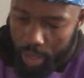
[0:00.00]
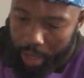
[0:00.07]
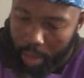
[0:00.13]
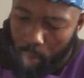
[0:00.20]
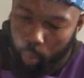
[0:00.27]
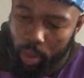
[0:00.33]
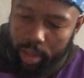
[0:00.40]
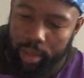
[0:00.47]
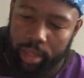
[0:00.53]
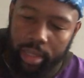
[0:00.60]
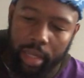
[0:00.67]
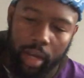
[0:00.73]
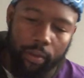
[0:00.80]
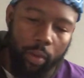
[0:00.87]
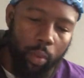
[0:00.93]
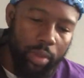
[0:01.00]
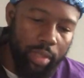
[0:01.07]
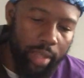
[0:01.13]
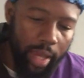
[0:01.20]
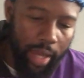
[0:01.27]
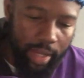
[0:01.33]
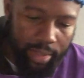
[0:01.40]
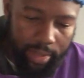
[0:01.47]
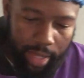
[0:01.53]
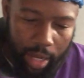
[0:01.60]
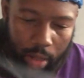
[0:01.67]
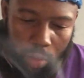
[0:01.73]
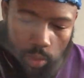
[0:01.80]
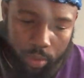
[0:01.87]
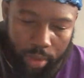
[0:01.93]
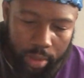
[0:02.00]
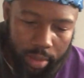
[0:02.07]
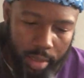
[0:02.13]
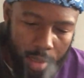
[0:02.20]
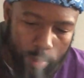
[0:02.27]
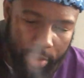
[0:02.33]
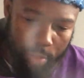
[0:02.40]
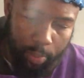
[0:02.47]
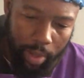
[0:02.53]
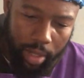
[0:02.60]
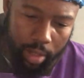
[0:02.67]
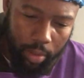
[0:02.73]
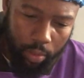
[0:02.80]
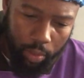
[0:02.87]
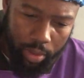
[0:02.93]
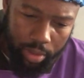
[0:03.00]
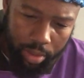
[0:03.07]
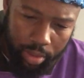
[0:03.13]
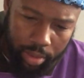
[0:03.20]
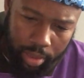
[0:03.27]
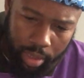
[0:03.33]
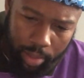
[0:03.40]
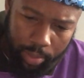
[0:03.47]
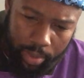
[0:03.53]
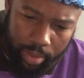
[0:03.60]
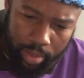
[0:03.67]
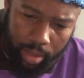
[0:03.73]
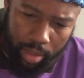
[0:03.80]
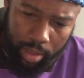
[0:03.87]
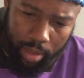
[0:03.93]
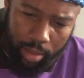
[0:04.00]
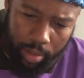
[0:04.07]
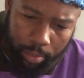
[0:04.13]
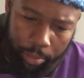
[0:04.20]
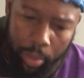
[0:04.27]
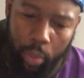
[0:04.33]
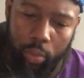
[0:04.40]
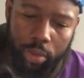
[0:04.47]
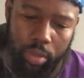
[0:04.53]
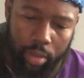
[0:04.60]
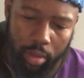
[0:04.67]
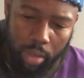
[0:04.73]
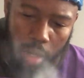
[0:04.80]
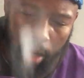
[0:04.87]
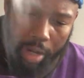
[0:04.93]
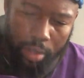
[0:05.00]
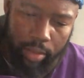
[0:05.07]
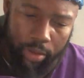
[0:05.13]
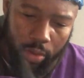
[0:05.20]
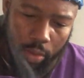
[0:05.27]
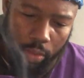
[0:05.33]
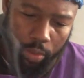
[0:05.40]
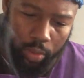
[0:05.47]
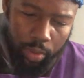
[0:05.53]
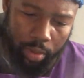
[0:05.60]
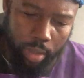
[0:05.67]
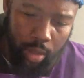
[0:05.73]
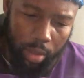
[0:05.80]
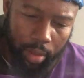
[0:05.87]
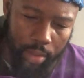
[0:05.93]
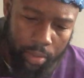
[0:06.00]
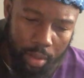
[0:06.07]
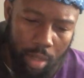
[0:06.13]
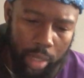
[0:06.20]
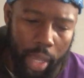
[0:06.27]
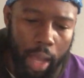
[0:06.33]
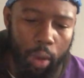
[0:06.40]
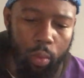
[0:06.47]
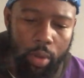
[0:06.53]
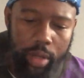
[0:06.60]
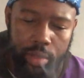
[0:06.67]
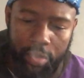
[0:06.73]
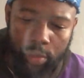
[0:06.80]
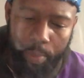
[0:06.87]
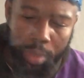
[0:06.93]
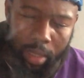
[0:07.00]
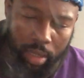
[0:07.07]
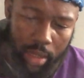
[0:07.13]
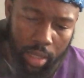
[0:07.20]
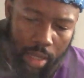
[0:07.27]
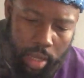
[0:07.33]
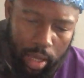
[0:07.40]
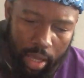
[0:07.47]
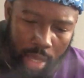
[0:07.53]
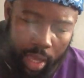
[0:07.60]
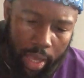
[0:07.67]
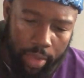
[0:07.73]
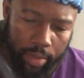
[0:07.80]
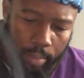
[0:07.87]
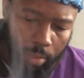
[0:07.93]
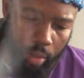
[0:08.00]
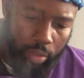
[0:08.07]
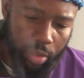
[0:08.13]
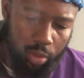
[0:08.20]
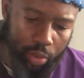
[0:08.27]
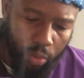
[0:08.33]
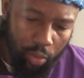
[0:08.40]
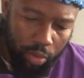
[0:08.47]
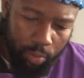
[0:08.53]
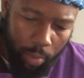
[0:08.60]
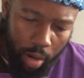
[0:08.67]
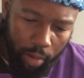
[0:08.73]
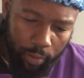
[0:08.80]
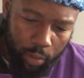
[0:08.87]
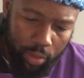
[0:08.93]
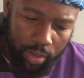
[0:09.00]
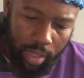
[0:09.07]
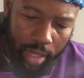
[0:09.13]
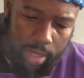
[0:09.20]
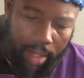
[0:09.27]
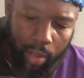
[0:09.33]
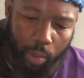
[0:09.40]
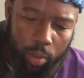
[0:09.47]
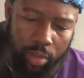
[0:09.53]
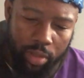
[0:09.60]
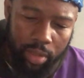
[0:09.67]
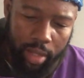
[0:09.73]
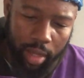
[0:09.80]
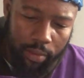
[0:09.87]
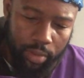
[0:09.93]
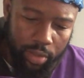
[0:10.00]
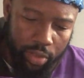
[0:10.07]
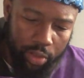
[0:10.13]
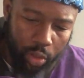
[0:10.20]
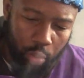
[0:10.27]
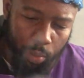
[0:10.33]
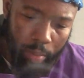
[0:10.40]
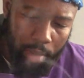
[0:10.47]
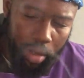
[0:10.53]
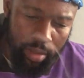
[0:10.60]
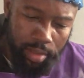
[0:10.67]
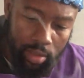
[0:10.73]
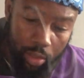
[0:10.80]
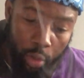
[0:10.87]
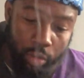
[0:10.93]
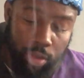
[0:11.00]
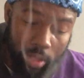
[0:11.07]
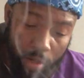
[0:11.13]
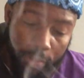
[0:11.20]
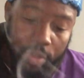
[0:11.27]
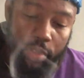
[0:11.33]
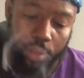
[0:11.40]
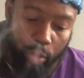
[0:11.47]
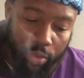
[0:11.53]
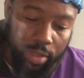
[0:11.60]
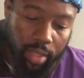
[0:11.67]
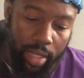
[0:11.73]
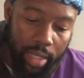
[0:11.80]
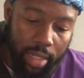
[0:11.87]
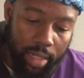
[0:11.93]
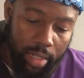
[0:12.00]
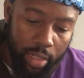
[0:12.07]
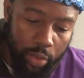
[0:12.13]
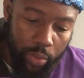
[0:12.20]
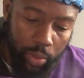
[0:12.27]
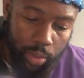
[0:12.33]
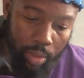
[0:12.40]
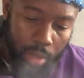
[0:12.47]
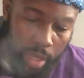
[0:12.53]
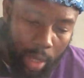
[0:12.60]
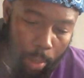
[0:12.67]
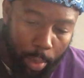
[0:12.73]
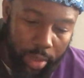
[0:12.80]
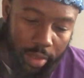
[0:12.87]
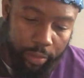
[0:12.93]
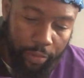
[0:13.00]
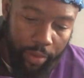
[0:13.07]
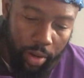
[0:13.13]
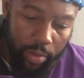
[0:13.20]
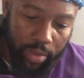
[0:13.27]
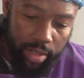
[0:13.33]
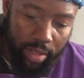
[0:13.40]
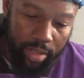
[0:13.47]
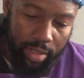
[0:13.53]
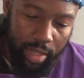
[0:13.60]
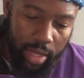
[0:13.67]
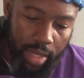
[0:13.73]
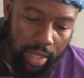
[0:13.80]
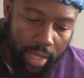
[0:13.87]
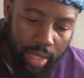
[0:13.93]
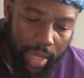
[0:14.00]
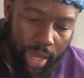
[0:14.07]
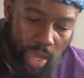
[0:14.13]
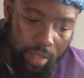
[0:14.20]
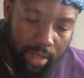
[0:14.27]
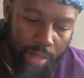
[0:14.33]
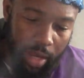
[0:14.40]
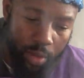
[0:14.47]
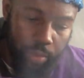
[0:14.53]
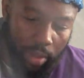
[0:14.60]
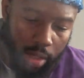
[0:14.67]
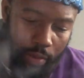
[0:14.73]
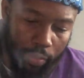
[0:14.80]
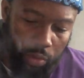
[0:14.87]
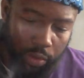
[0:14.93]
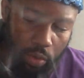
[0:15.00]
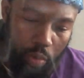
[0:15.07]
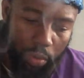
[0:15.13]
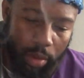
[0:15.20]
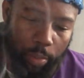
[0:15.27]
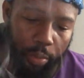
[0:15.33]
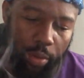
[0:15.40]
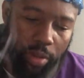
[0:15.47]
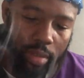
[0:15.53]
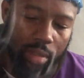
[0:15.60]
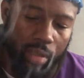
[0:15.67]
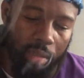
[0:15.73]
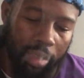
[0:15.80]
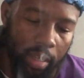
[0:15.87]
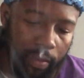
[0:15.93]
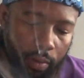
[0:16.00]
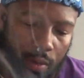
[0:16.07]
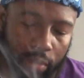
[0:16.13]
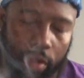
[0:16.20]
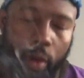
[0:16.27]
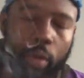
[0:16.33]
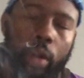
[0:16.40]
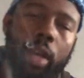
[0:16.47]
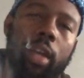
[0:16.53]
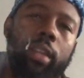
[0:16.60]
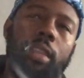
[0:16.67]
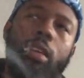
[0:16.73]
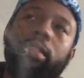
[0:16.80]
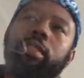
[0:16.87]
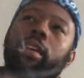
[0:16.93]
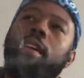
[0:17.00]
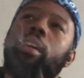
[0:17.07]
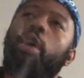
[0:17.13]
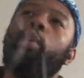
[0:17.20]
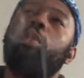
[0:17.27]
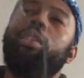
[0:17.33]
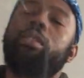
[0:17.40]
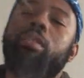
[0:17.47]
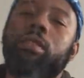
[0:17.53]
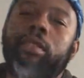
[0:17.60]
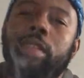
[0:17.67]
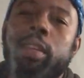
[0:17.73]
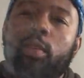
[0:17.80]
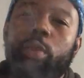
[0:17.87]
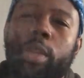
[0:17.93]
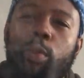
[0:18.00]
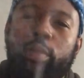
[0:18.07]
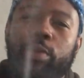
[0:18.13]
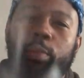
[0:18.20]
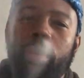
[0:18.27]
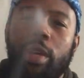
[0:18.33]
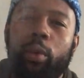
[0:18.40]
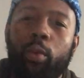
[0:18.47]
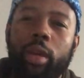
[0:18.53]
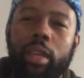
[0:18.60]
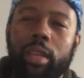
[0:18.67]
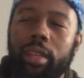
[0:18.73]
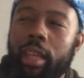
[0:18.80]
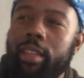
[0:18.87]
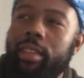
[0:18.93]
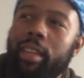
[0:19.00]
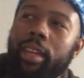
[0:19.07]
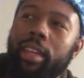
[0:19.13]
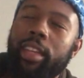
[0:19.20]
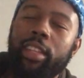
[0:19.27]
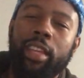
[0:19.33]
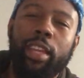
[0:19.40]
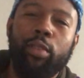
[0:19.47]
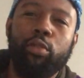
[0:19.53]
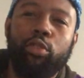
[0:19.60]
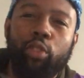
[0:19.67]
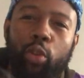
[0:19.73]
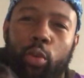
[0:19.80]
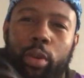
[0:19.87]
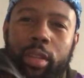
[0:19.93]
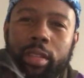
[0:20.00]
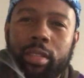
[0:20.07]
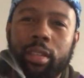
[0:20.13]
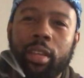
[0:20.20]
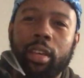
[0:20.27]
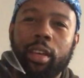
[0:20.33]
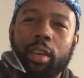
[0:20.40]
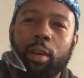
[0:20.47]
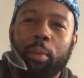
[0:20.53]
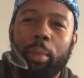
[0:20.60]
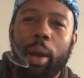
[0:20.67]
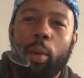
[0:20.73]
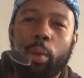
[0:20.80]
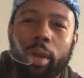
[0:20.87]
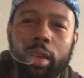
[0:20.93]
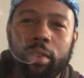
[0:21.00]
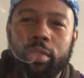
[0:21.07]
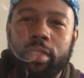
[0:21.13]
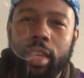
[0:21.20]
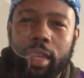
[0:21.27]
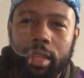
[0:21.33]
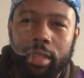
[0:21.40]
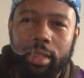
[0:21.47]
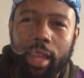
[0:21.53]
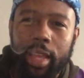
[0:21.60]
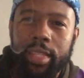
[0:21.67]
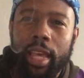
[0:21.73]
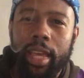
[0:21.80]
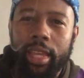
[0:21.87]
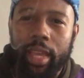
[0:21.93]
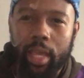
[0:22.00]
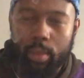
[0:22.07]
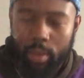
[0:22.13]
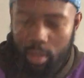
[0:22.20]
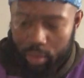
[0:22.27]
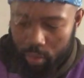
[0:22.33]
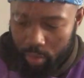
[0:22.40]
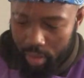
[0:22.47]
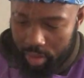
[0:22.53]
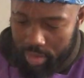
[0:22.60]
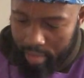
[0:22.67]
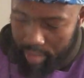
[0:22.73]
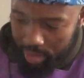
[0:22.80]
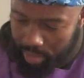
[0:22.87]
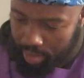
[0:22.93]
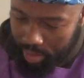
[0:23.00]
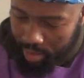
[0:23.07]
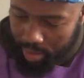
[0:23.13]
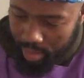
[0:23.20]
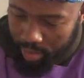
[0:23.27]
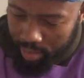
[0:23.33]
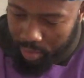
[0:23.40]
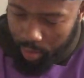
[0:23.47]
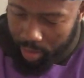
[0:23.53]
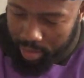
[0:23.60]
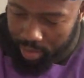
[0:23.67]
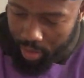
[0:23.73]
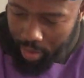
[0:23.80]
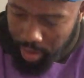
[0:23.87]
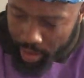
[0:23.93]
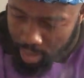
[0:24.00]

And when the devil was cast out, the dumb spake, which dumb is a uh, mute, all right, so uh, a guy who couldn't speak. And the multitudes marvel, saying, It was never so much, no, never so seen in Israel. But the Pharisees said, He casted out devils through the prince of the devils. So they're saying, Oh, this is he he was being wicked. They saying he he was doing this by way of Satan. That's how he able to do this. So they started